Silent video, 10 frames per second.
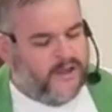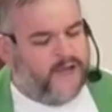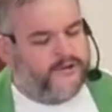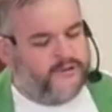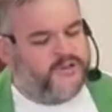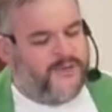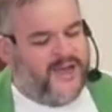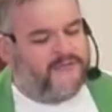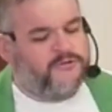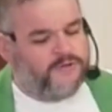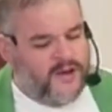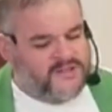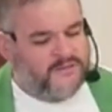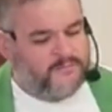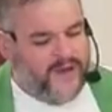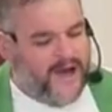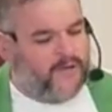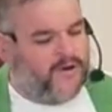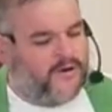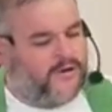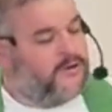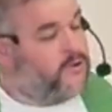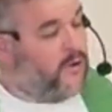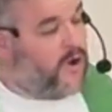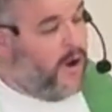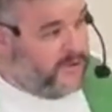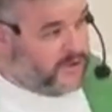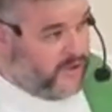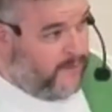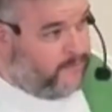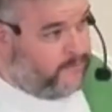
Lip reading: and also may have grace and power to accomplish them.